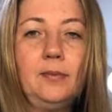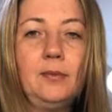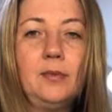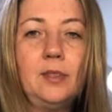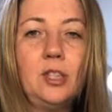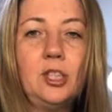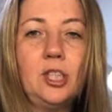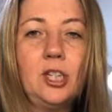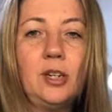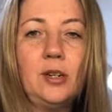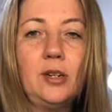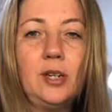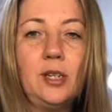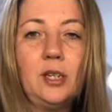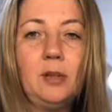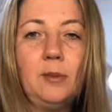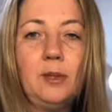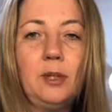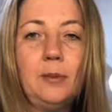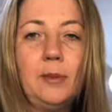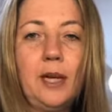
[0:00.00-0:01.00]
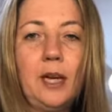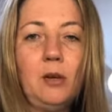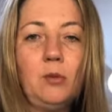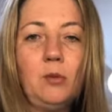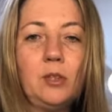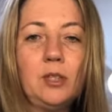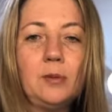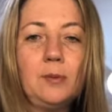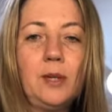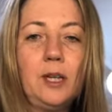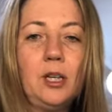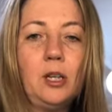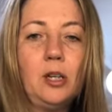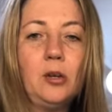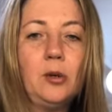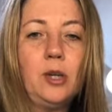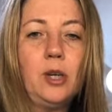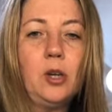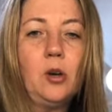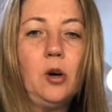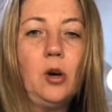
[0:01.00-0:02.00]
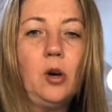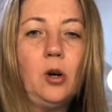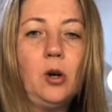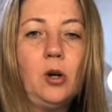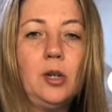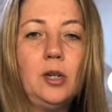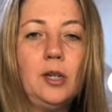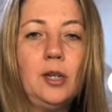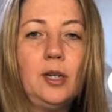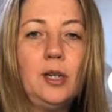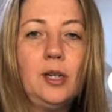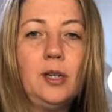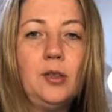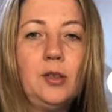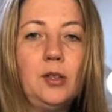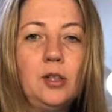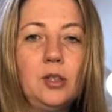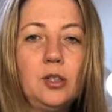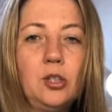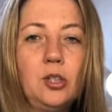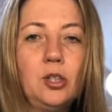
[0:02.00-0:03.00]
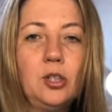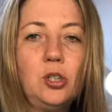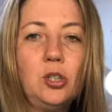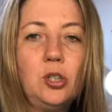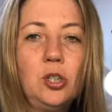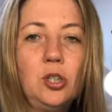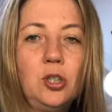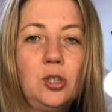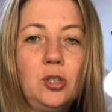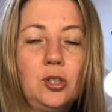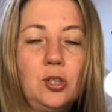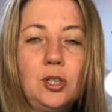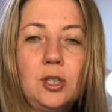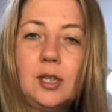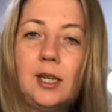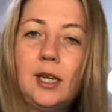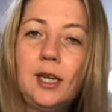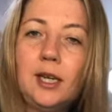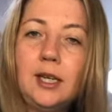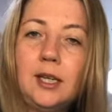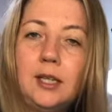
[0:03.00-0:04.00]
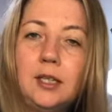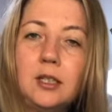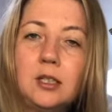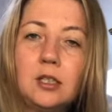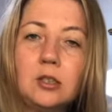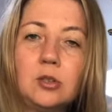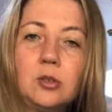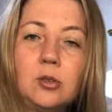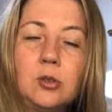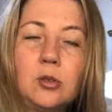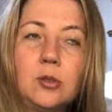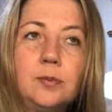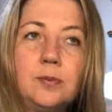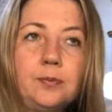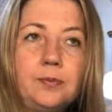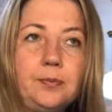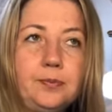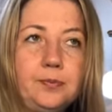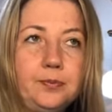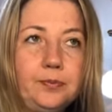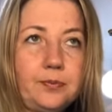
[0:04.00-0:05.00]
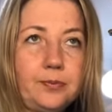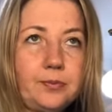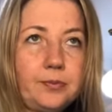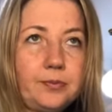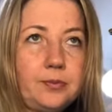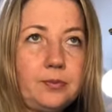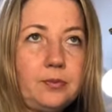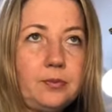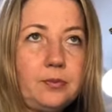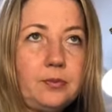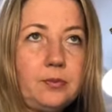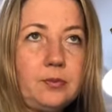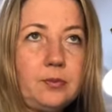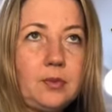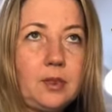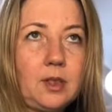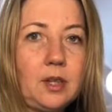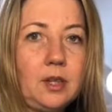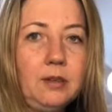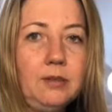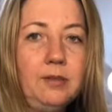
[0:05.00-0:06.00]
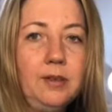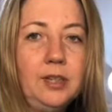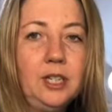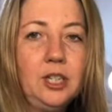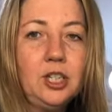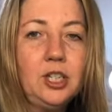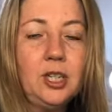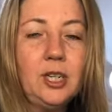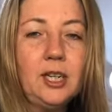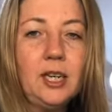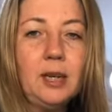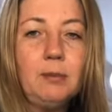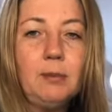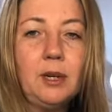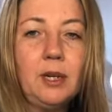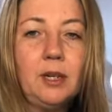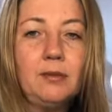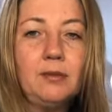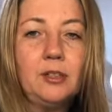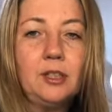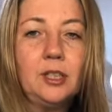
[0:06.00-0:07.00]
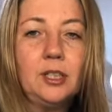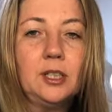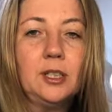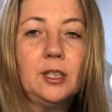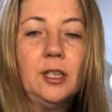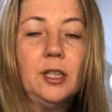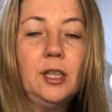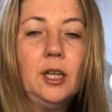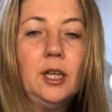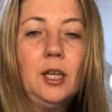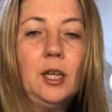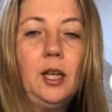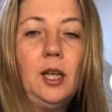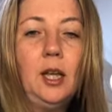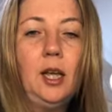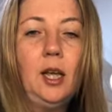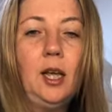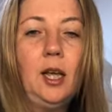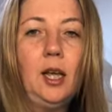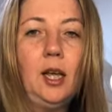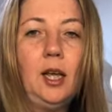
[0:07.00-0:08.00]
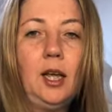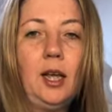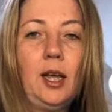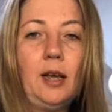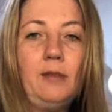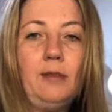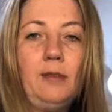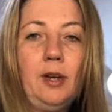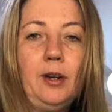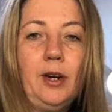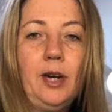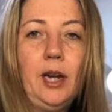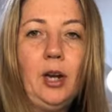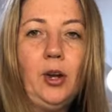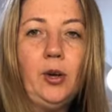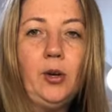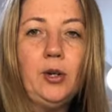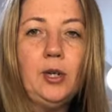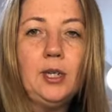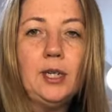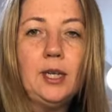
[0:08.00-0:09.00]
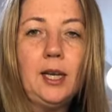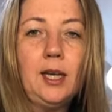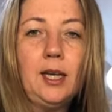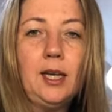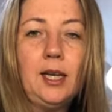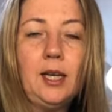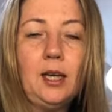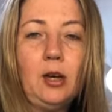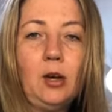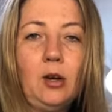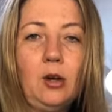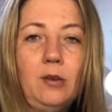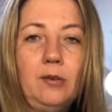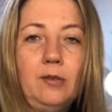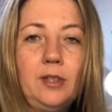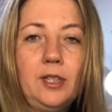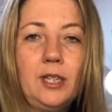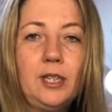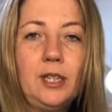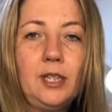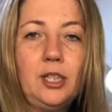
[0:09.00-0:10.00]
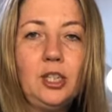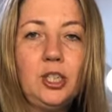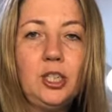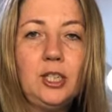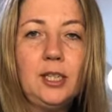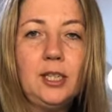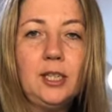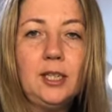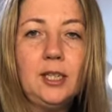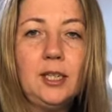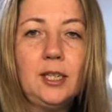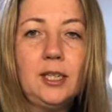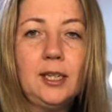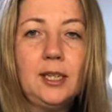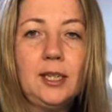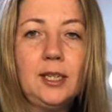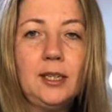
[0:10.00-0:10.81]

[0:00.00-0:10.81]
share a little bit about what's been going on in the studio today. So finishing up after a very long day of teaching